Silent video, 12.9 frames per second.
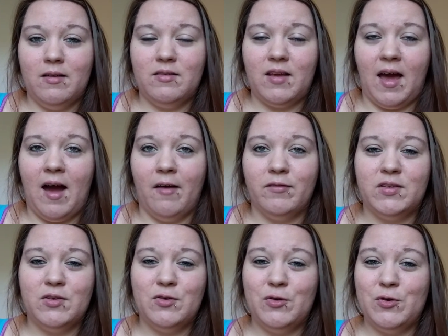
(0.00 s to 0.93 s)
To have
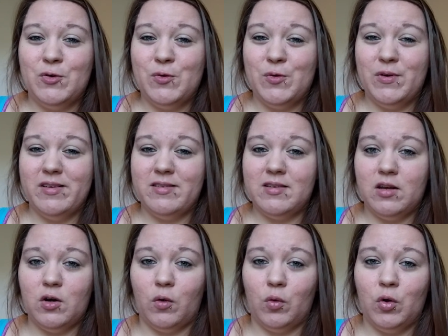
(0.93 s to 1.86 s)
to
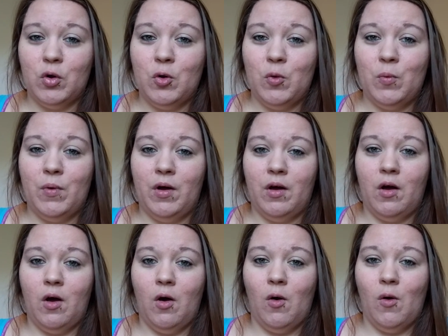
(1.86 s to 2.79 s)
sit in a room
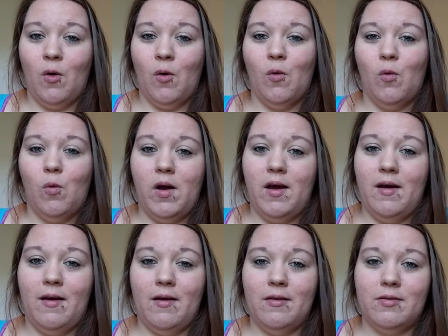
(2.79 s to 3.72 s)

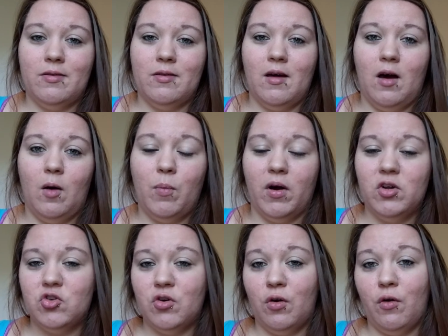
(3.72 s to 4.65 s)
with a
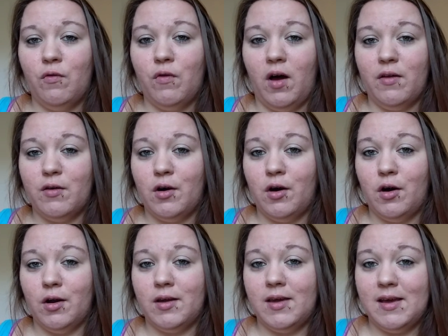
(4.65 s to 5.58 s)
bunch of
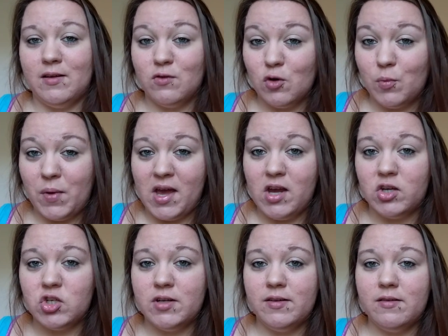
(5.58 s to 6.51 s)
other cancer
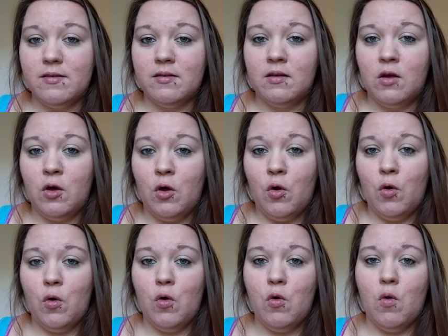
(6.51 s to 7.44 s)
patients
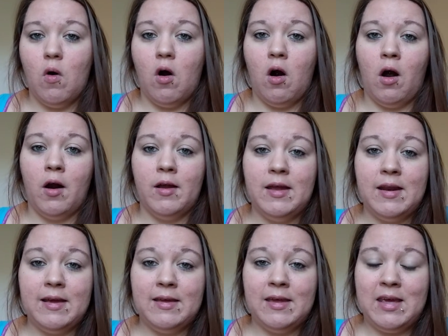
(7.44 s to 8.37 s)
who are
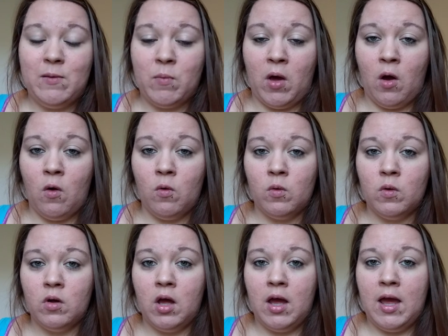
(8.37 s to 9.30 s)
getting chemo,
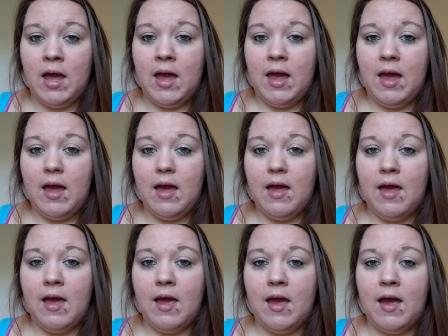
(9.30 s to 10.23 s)

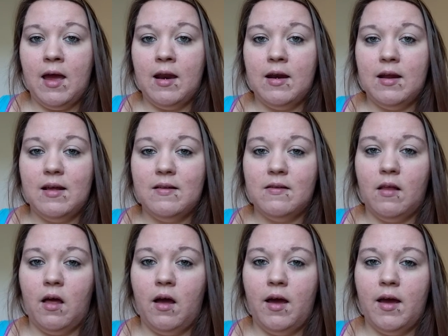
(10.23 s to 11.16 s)
and it's
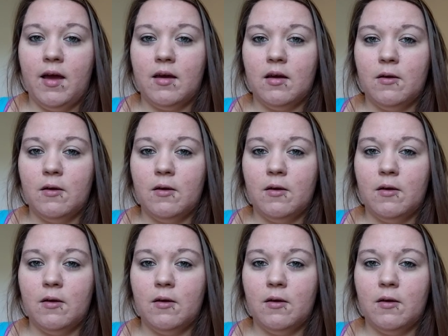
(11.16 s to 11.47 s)
like